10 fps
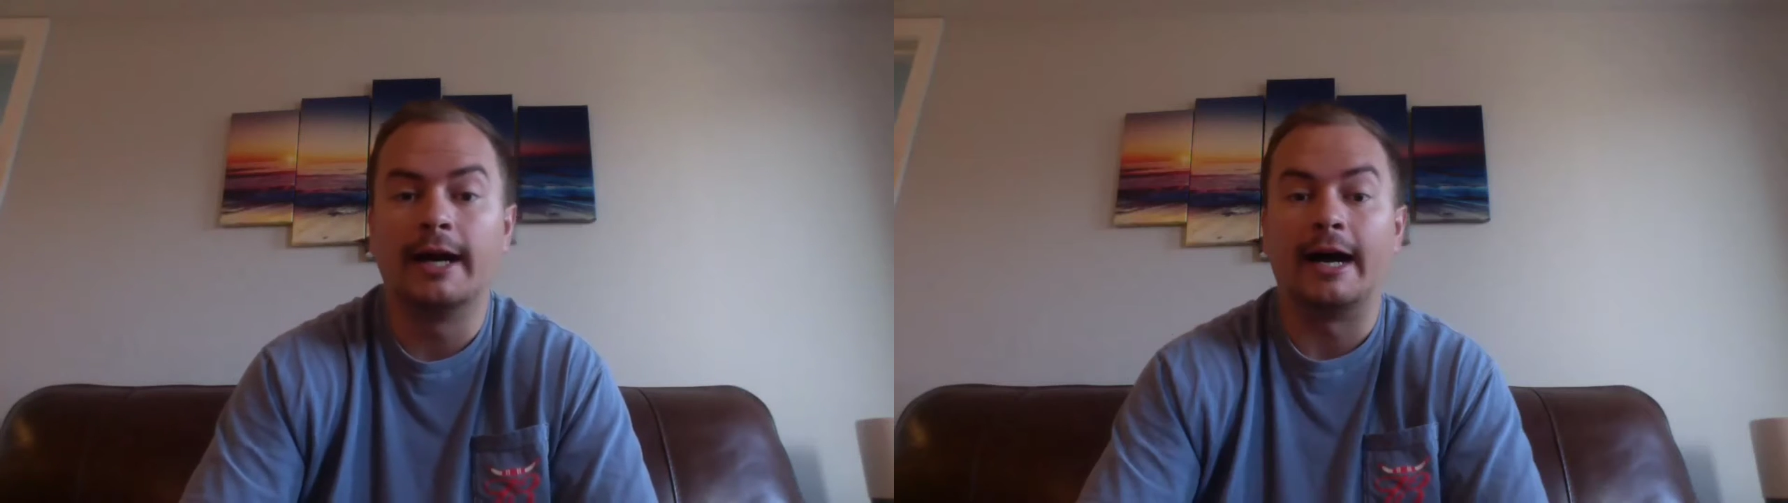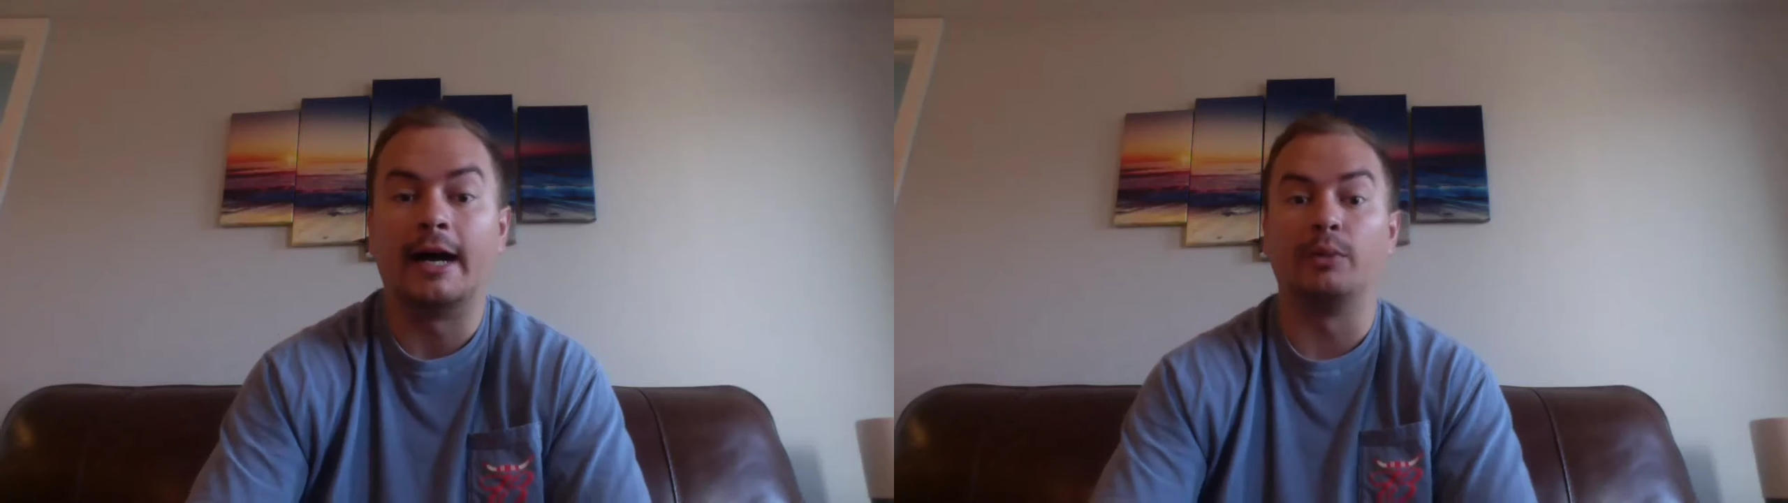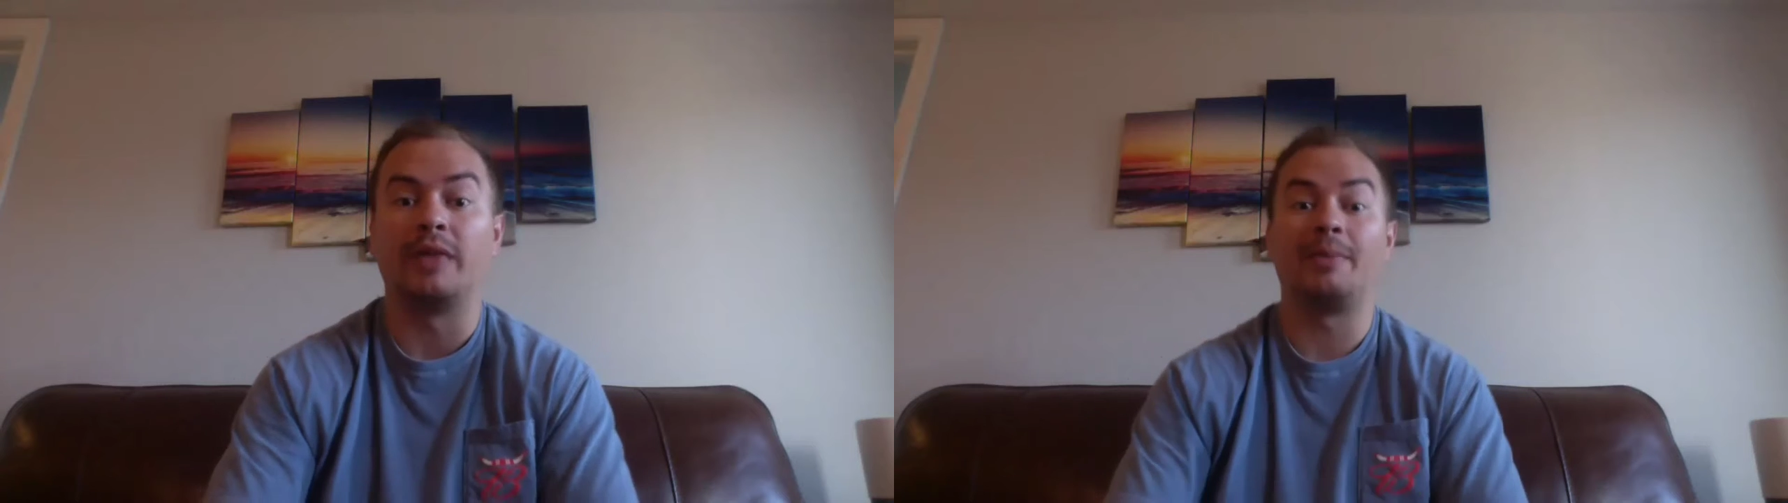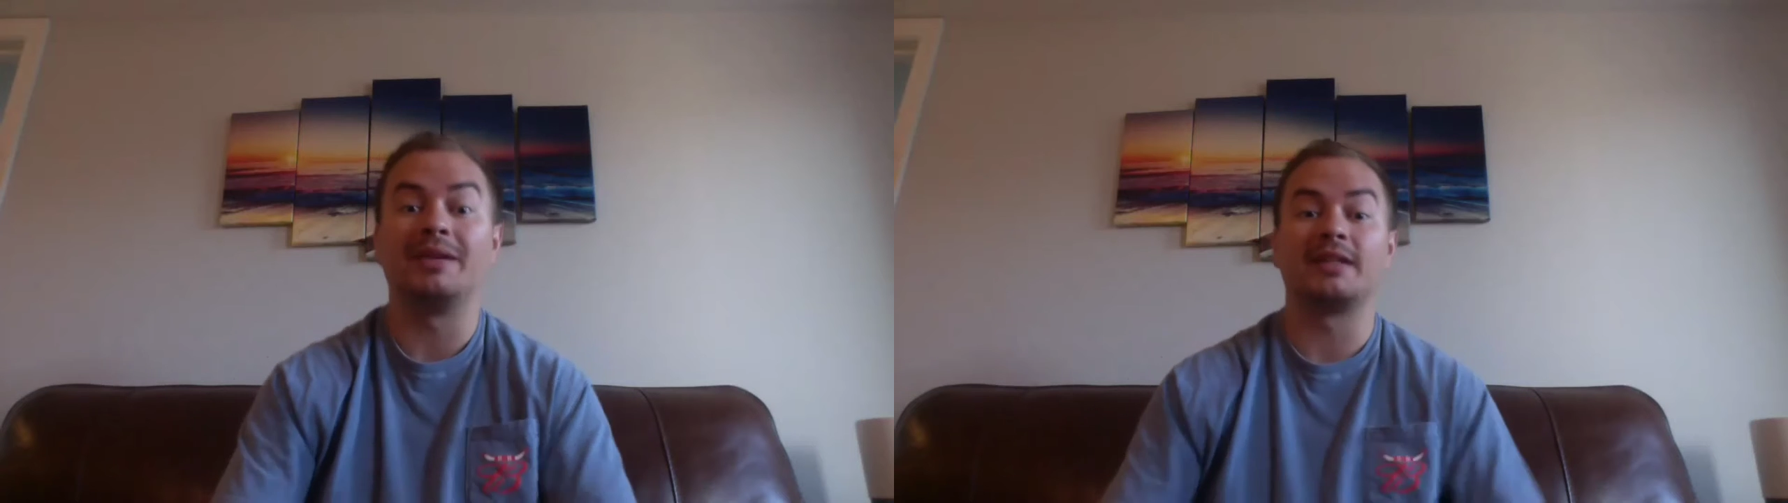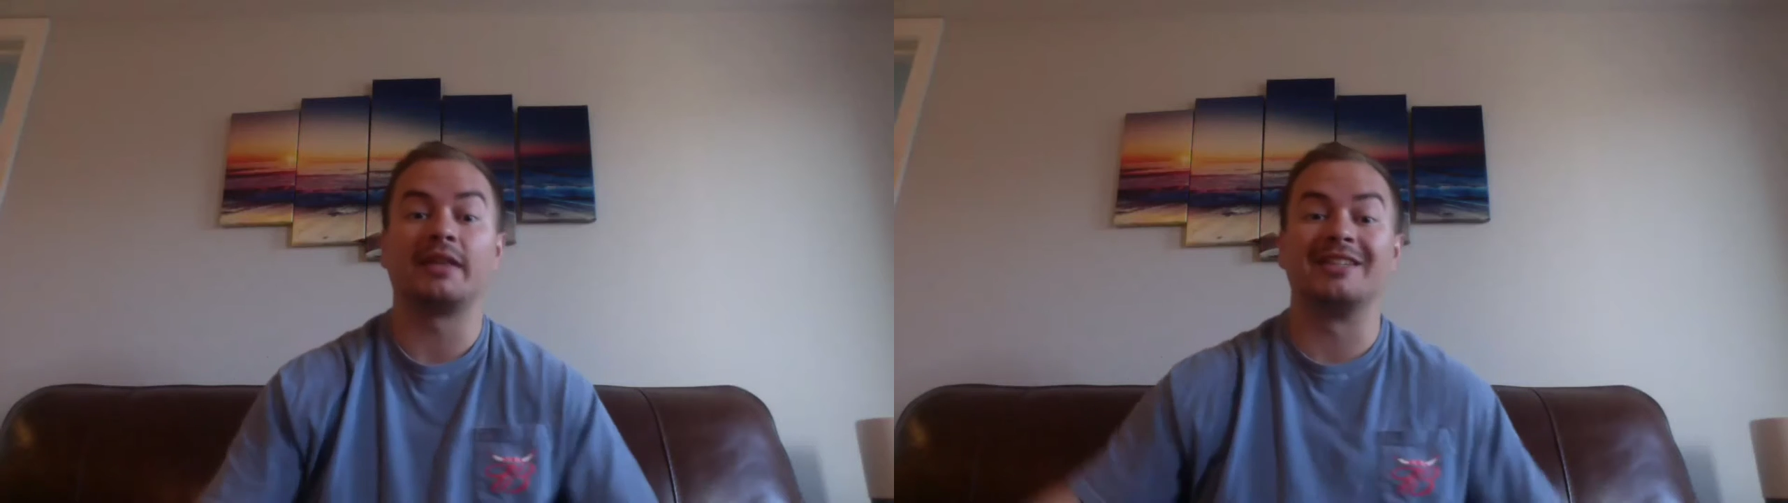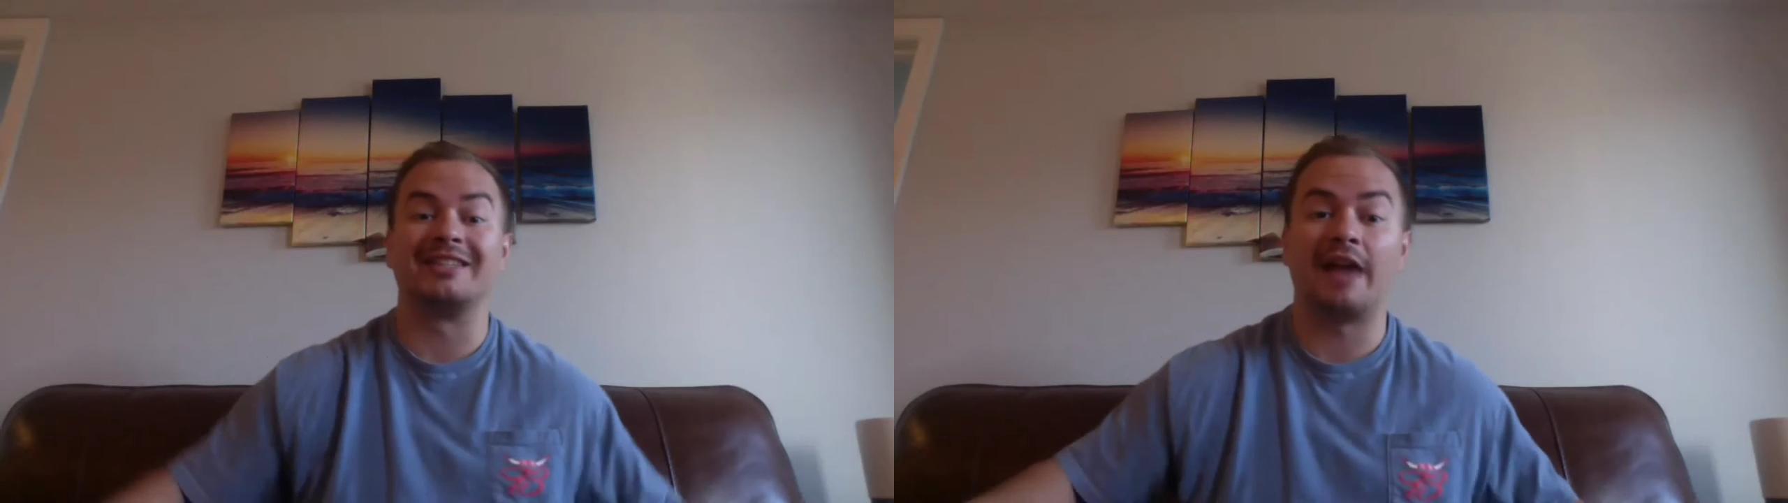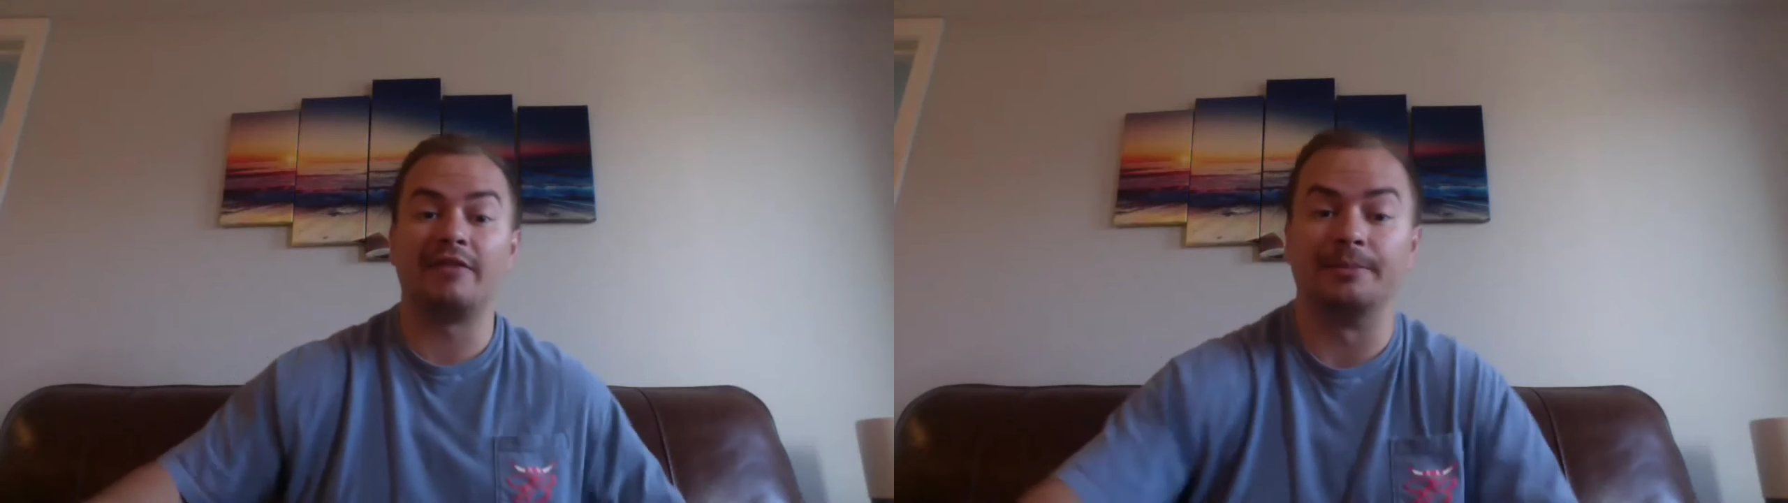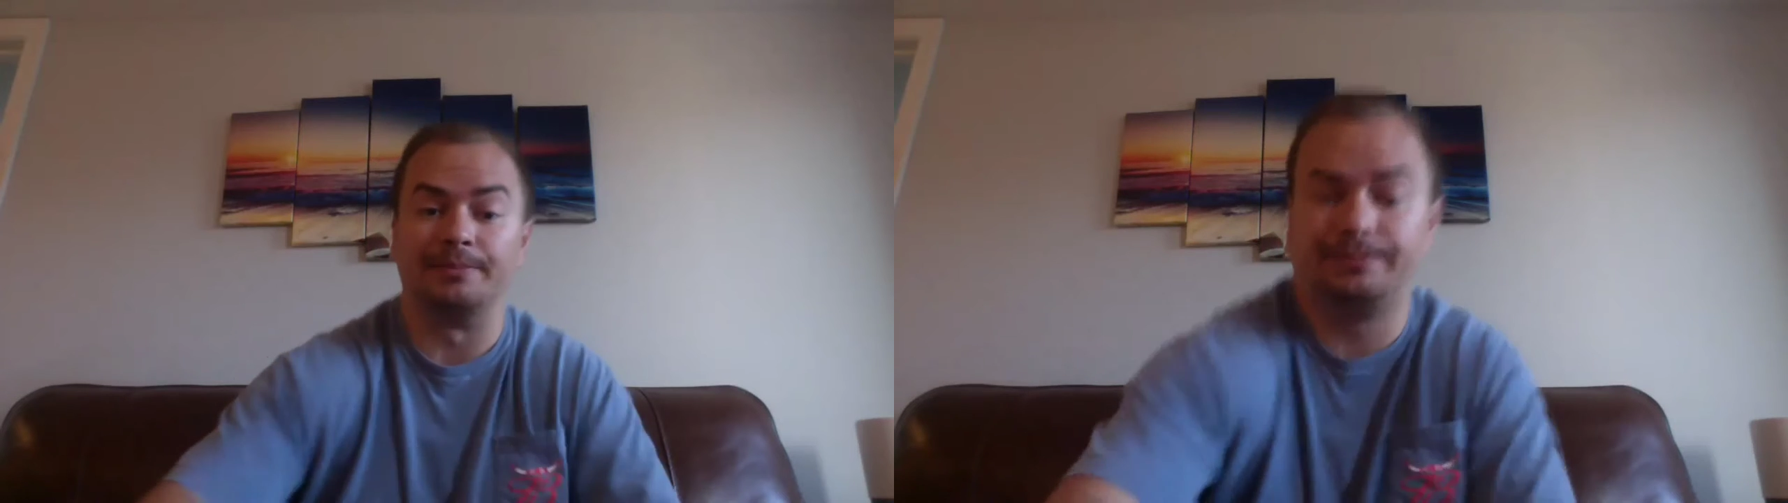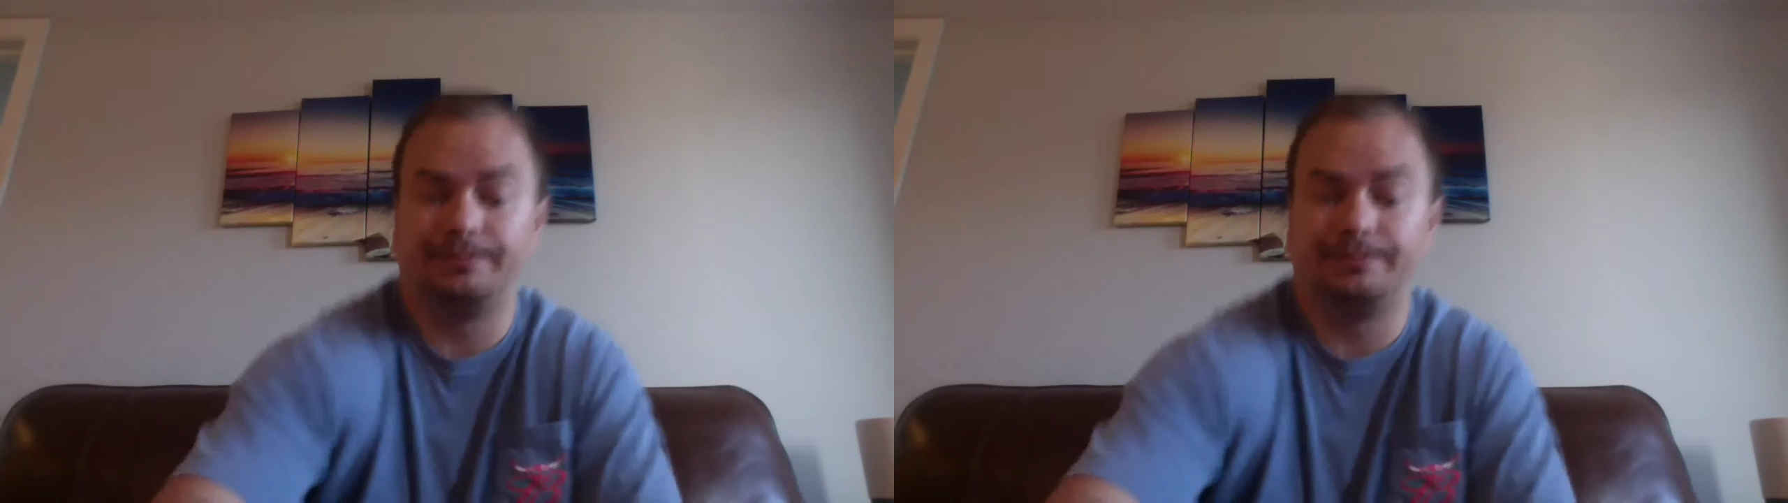That being said, let's dive in.